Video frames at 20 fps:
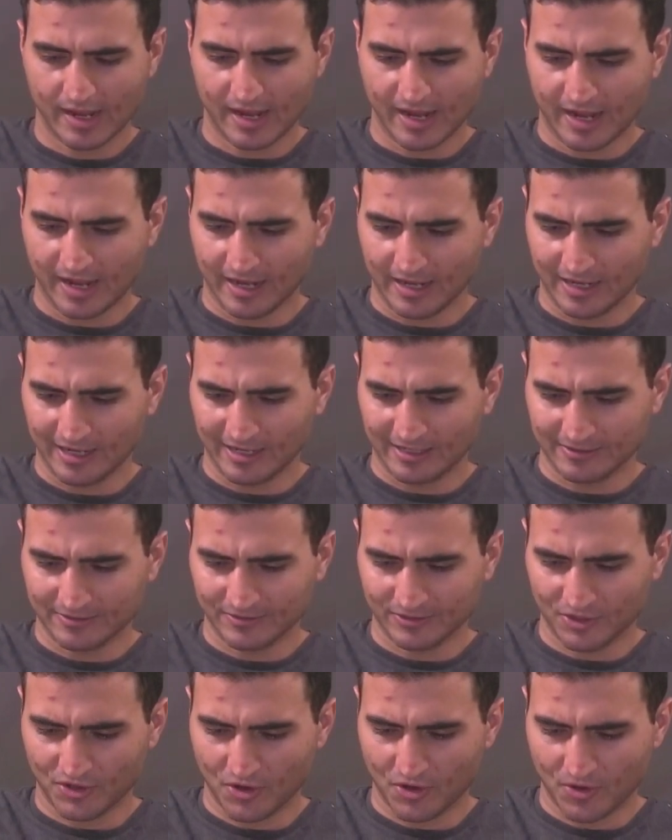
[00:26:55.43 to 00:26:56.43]
And
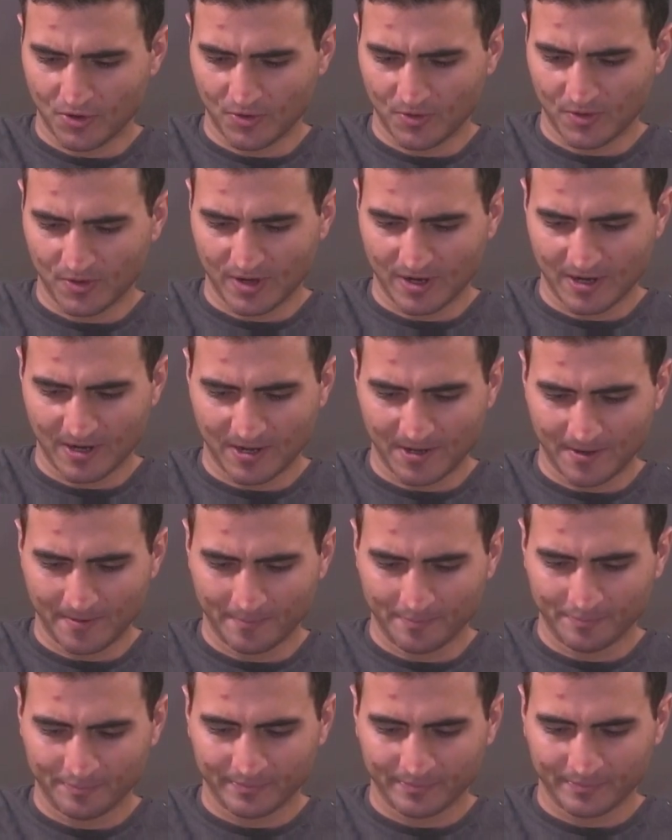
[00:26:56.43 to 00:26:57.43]
so,
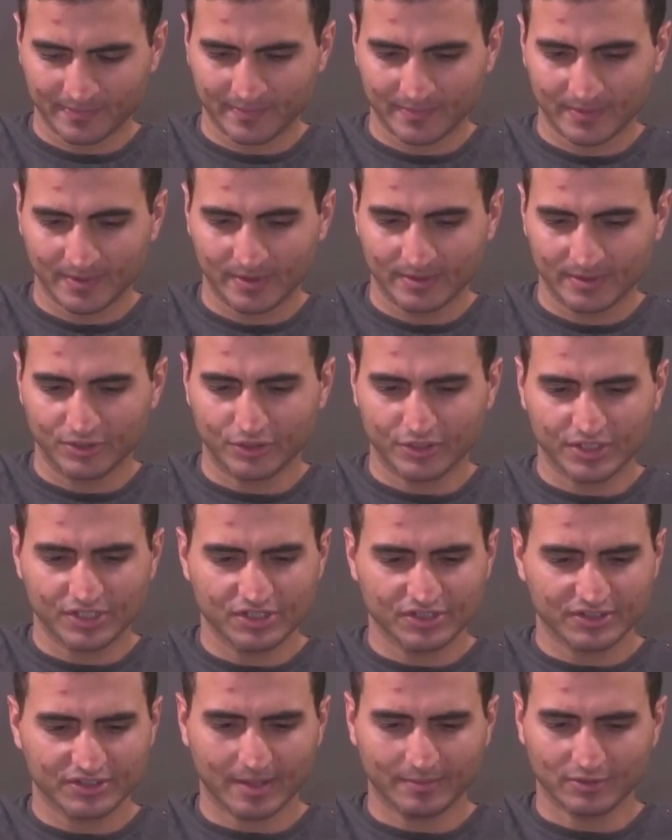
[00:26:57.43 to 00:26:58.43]
you know, he
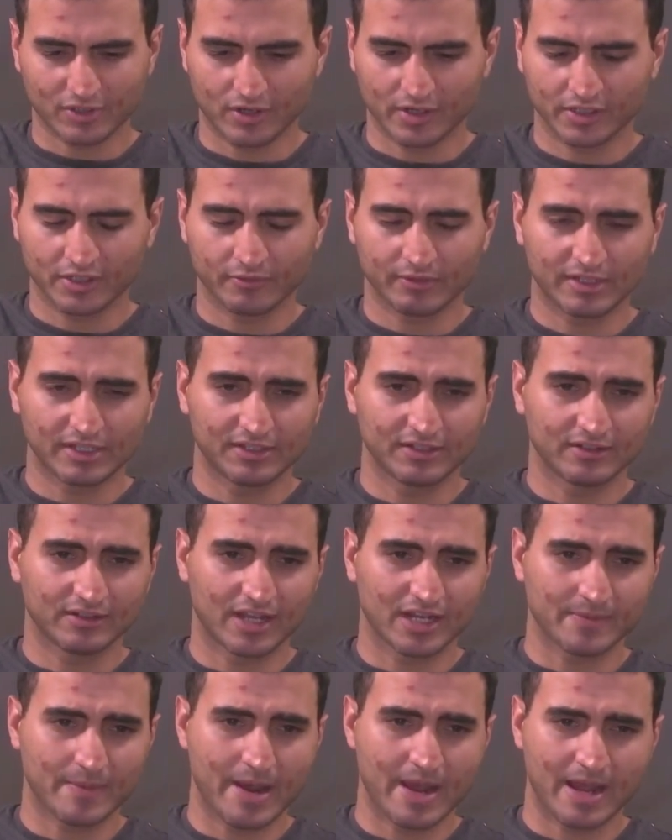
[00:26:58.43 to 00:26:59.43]
just kept arguing. He didn't
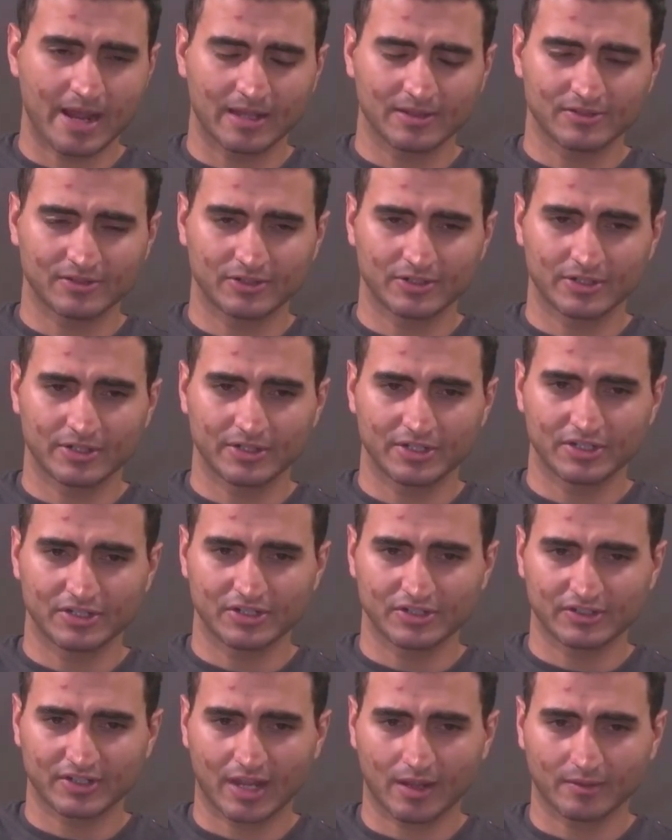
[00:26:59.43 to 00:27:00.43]
like my answer, and he
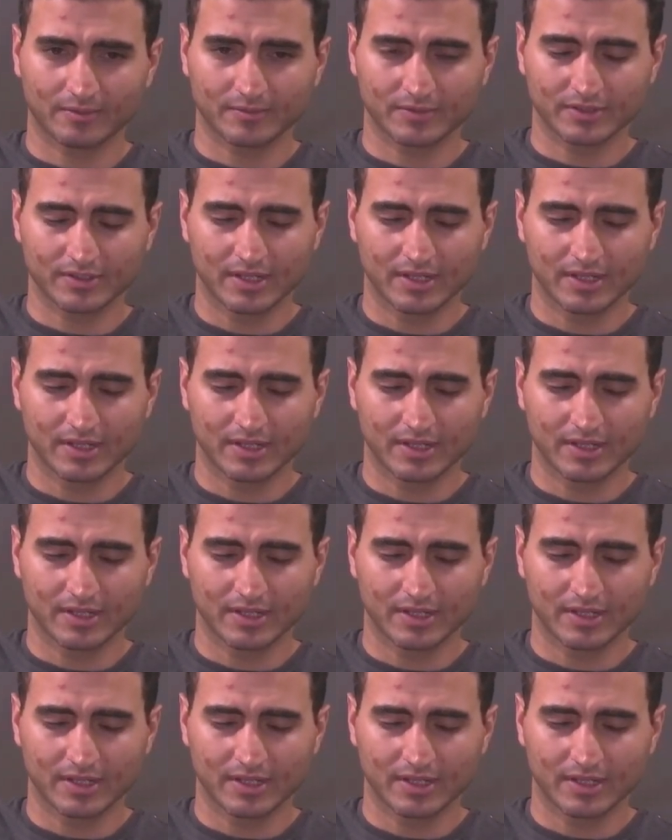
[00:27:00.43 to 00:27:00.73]
just kept